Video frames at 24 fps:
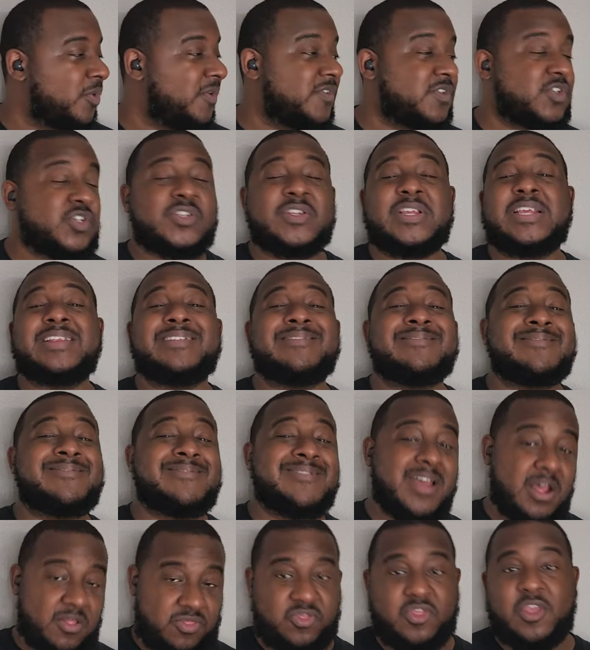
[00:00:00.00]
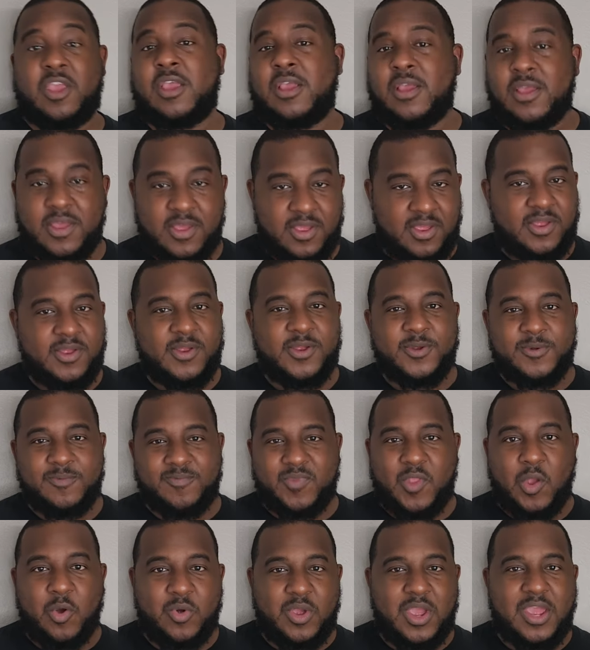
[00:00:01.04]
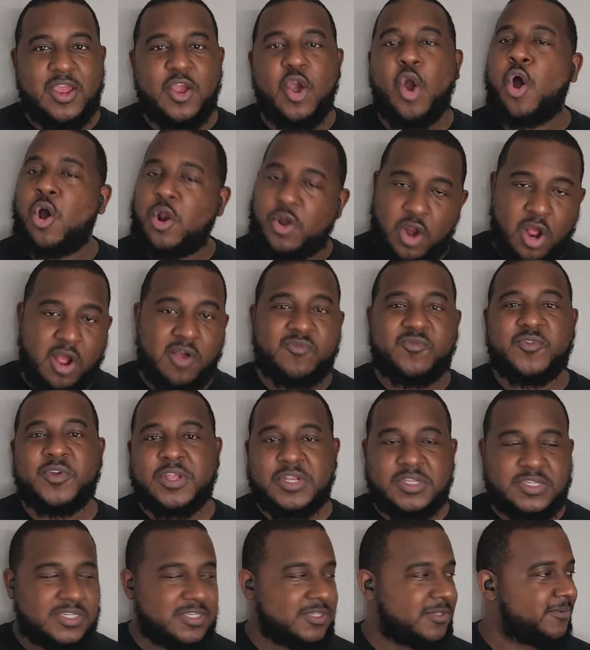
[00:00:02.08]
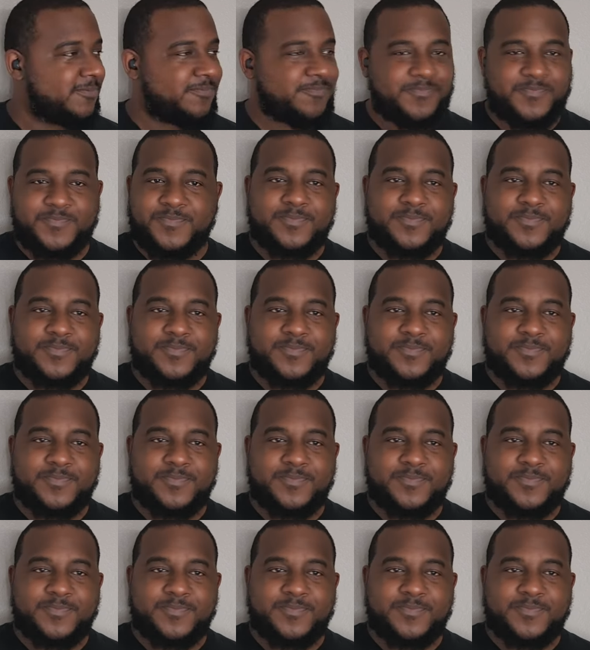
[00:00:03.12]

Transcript: We've seen nothing, okay, on offense.